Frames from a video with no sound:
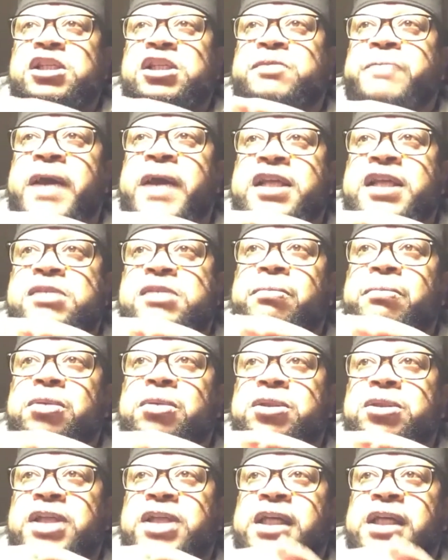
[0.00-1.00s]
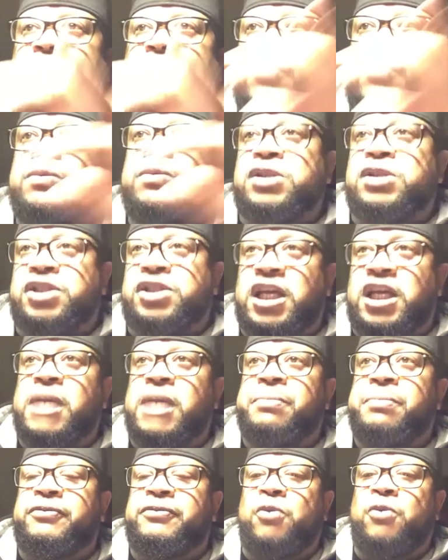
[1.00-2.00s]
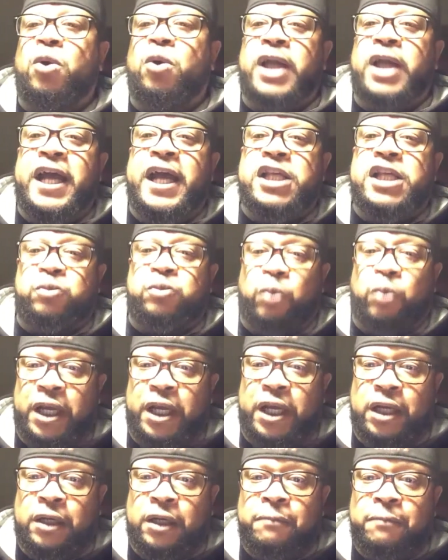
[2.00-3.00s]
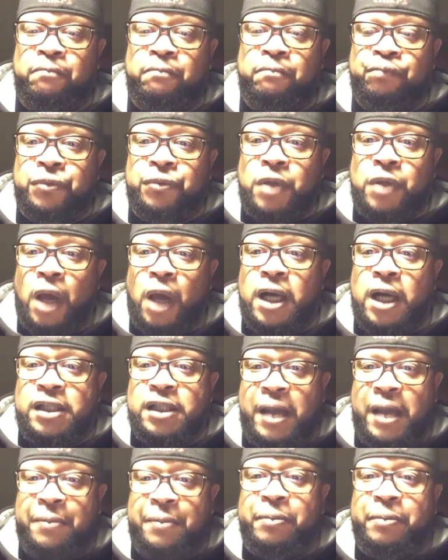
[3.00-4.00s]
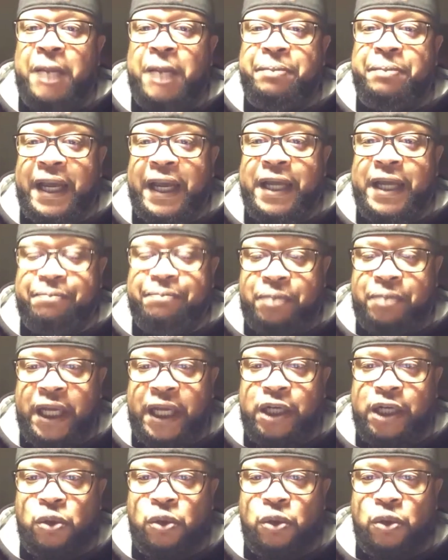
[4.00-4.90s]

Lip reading: past Sunday. It was the Sunday before last when Tampa Bay played New